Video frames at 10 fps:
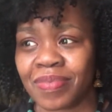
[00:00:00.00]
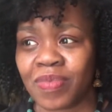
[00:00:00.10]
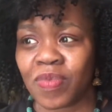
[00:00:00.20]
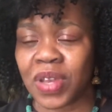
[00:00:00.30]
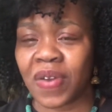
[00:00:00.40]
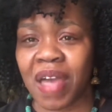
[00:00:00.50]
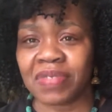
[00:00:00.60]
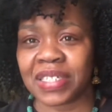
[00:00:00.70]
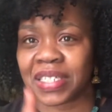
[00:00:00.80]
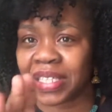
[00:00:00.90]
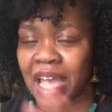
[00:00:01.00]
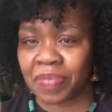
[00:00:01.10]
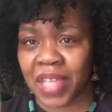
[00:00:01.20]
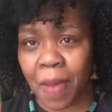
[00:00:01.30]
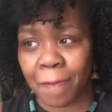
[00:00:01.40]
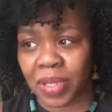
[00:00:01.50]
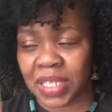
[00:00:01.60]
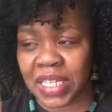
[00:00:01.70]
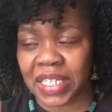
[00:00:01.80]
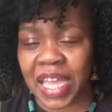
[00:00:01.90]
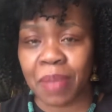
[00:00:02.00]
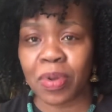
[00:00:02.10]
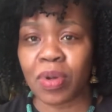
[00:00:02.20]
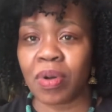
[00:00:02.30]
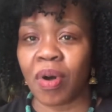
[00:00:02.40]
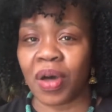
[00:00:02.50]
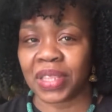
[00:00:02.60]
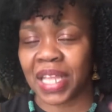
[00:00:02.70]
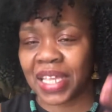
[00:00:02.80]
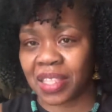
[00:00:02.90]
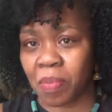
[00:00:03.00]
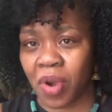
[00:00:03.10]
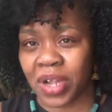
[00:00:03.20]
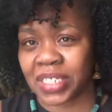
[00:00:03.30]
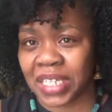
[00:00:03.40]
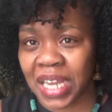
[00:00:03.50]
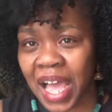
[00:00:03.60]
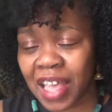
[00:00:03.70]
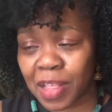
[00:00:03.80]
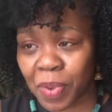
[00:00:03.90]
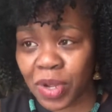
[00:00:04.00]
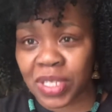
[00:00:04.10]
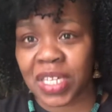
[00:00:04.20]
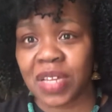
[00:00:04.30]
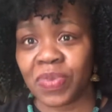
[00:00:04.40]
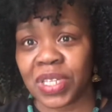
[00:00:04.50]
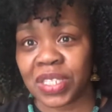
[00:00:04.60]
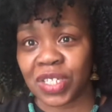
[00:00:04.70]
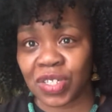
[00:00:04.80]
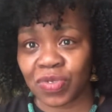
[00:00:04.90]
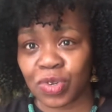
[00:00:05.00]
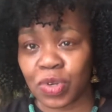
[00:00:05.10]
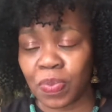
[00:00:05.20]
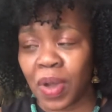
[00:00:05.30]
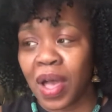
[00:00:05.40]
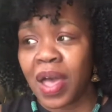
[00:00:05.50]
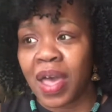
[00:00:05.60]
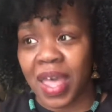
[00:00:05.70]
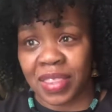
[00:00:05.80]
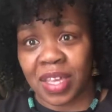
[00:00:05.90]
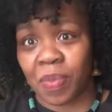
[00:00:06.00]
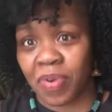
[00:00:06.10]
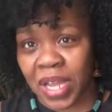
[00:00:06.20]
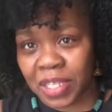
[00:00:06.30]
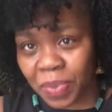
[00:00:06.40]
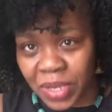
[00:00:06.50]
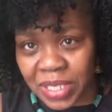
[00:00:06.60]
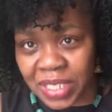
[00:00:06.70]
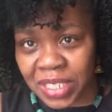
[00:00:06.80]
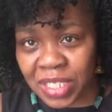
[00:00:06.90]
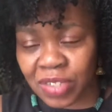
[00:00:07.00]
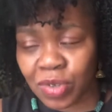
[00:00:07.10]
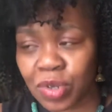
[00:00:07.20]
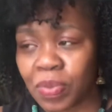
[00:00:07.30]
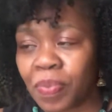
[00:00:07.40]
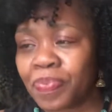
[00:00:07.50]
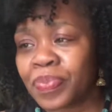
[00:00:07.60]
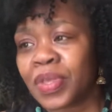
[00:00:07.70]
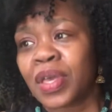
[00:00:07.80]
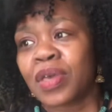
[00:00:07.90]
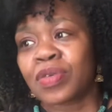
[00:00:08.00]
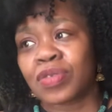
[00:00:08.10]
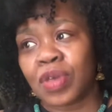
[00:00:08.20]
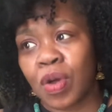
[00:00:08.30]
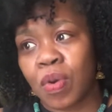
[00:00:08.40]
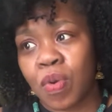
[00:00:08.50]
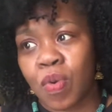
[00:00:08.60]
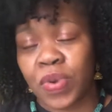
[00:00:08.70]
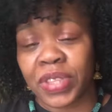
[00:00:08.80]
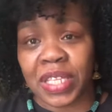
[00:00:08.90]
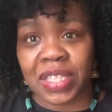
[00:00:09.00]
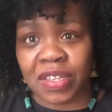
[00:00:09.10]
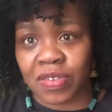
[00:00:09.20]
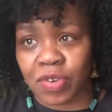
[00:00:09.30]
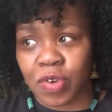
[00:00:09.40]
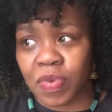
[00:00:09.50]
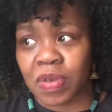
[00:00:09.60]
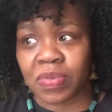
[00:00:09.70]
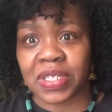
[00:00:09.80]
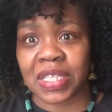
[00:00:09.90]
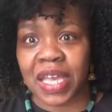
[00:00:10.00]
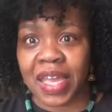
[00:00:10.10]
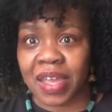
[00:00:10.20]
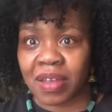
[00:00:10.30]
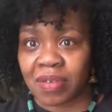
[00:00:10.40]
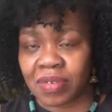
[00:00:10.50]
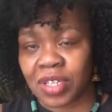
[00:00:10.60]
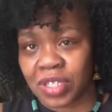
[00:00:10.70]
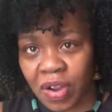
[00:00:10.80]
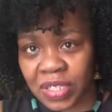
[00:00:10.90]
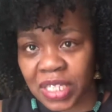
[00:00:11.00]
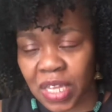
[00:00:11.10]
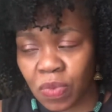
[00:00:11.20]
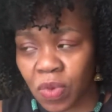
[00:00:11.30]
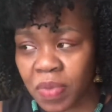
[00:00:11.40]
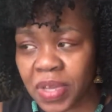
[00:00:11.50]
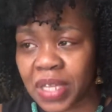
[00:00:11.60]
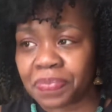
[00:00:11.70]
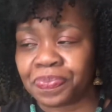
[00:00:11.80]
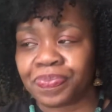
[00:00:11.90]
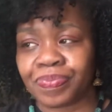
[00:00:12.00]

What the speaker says: we don't have to slap that bully label on like the marginalized person within this group and the oppressed person in this group. So within this group, it was like the dark skinned woman,